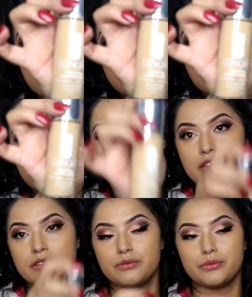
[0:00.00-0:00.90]
Concealer,
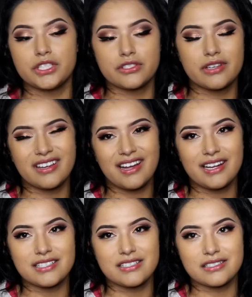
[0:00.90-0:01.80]
which it
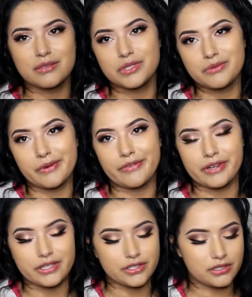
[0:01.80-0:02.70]
kind of is because if it's my
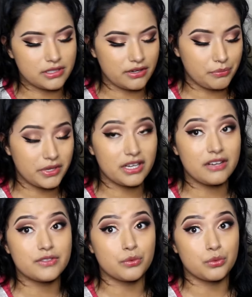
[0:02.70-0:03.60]
foundation,
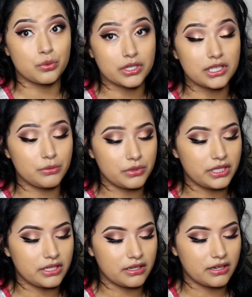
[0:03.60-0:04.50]
it gives a really,
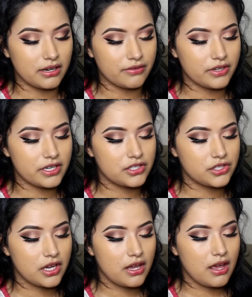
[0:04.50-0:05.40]
really good
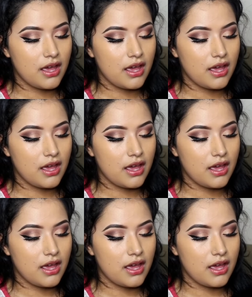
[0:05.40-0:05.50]
coverage.